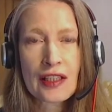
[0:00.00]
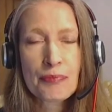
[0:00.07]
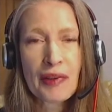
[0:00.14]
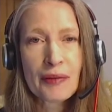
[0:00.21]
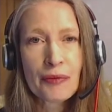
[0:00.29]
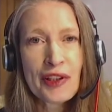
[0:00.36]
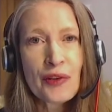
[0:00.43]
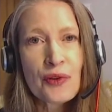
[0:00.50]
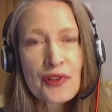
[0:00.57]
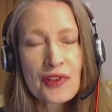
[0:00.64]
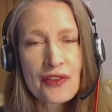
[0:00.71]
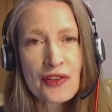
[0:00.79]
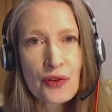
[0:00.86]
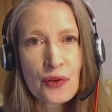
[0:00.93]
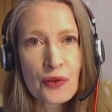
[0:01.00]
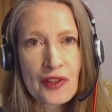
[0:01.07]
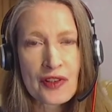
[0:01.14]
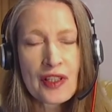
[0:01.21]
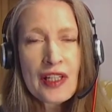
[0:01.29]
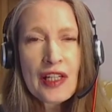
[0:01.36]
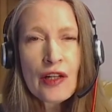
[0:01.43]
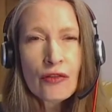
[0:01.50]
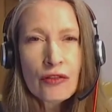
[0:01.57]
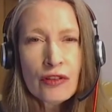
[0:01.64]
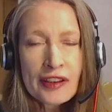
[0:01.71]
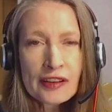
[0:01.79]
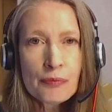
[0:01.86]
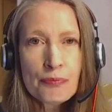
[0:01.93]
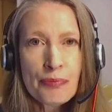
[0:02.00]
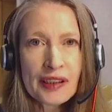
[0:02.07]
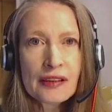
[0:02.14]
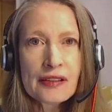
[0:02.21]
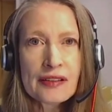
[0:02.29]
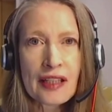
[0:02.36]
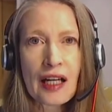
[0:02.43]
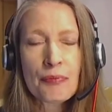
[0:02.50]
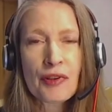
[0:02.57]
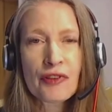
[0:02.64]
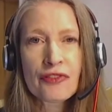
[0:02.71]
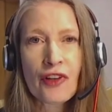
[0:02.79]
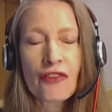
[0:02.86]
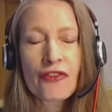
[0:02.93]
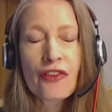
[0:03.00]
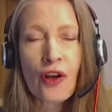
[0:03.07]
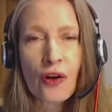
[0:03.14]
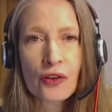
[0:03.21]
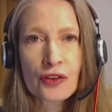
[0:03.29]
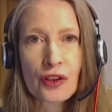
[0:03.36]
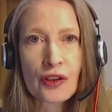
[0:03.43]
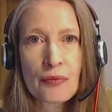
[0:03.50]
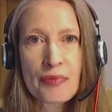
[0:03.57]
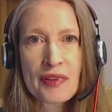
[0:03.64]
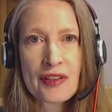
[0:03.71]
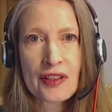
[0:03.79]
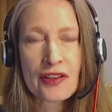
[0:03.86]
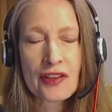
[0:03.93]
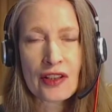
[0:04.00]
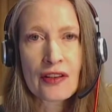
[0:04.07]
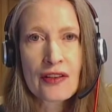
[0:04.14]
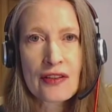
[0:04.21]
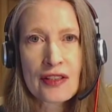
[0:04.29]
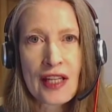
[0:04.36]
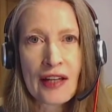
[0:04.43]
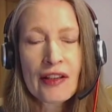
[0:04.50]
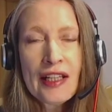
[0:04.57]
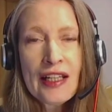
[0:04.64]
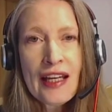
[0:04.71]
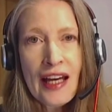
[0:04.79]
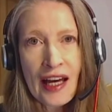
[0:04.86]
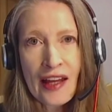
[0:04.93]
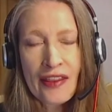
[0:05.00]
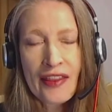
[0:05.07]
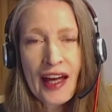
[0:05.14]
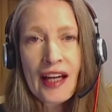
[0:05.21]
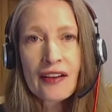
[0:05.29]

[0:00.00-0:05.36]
But we also saw this real build-up of long dollar positions. Now, that